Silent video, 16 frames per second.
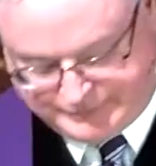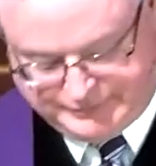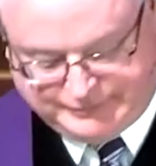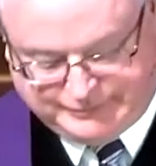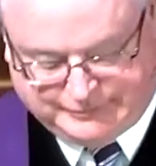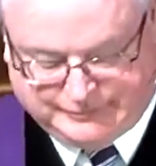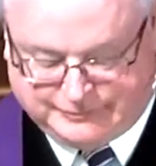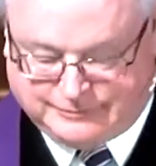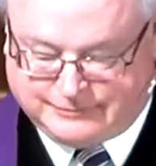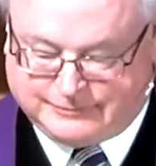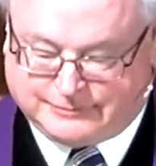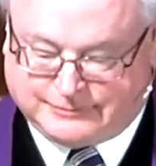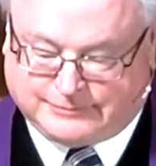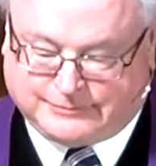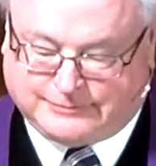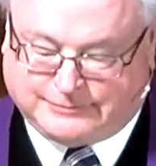
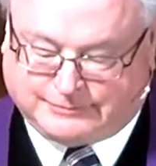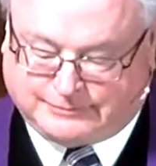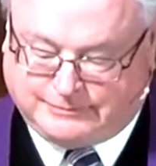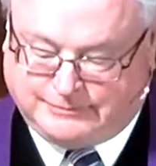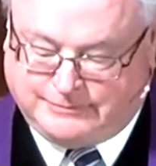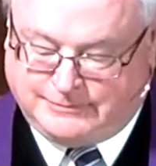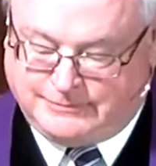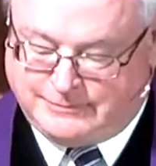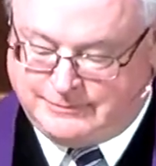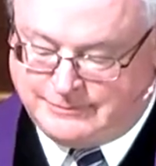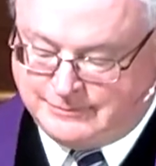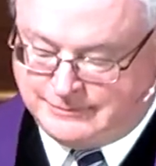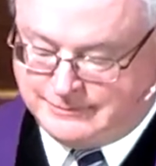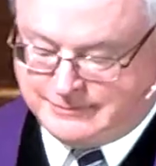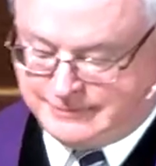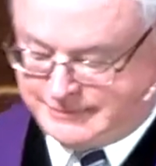[no speech]